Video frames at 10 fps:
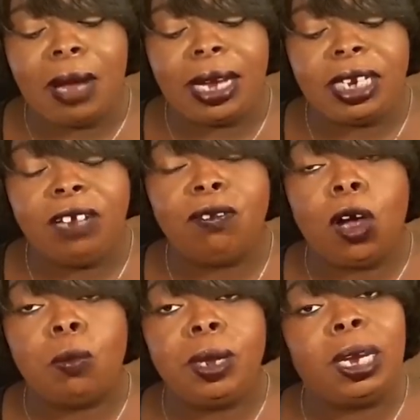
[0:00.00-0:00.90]
by
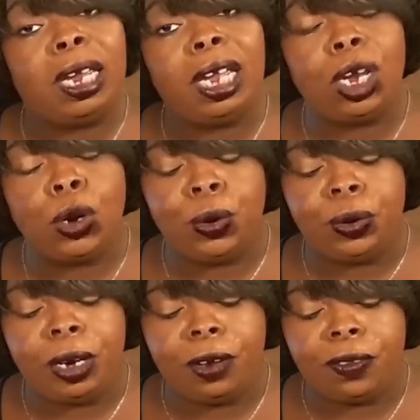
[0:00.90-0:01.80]
default, meaning he ain't
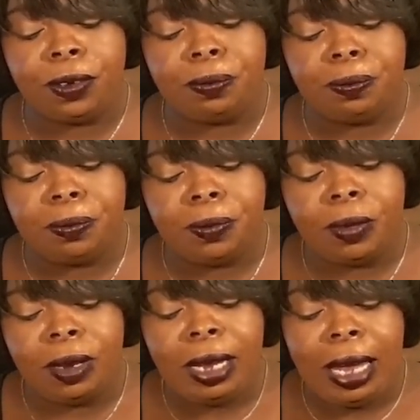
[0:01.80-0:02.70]
earned nothing.
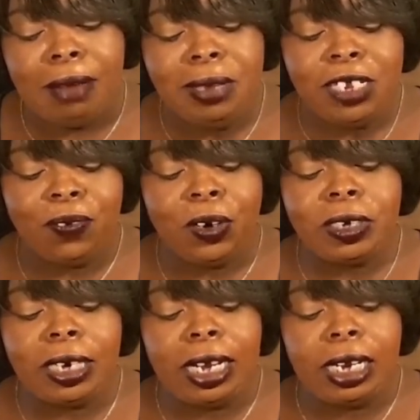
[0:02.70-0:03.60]
And Miss
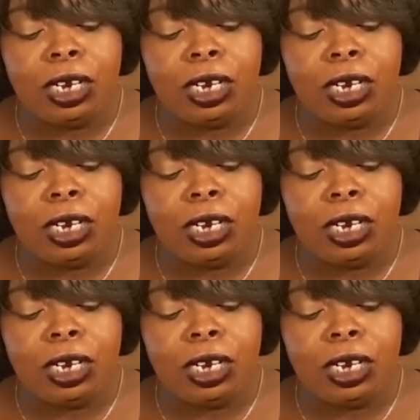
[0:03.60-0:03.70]
First Lady